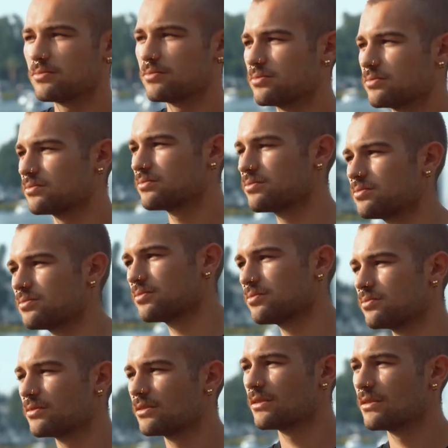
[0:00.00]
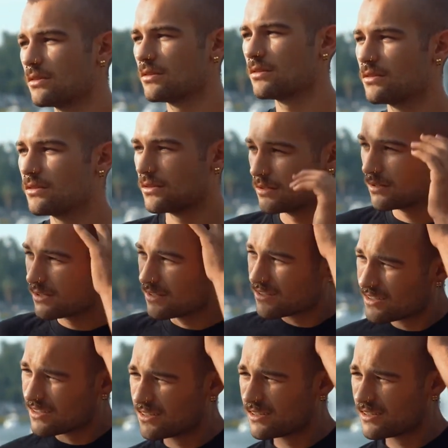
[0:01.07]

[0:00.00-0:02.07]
you are not confused about this topic